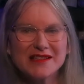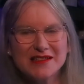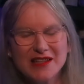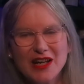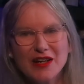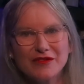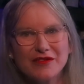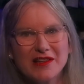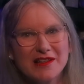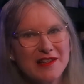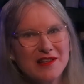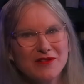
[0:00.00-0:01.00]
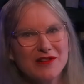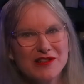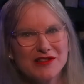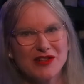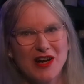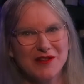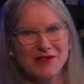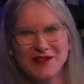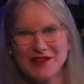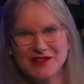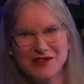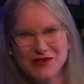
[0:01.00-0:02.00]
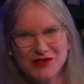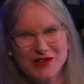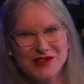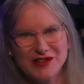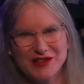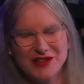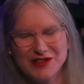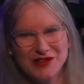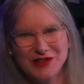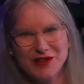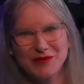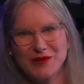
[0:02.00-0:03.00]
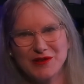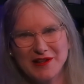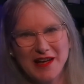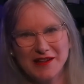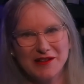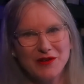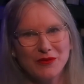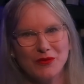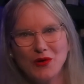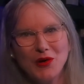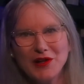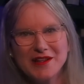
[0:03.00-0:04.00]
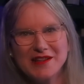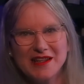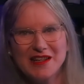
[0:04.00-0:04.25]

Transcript: stuff in a literary genre that's usually just concerned with rolling the